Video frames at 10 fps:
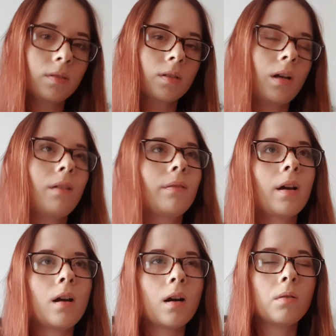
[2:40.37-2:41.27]
so I have
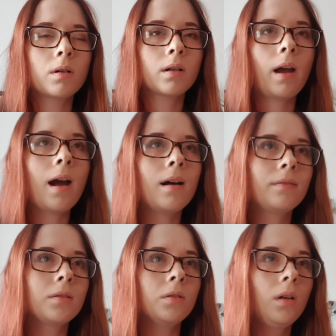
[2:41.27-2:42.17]
that hour and a
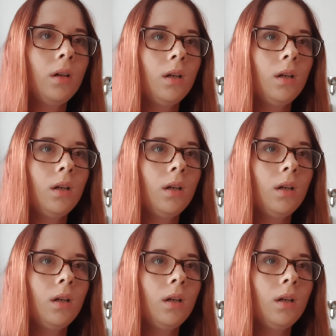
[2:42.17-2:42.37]
half to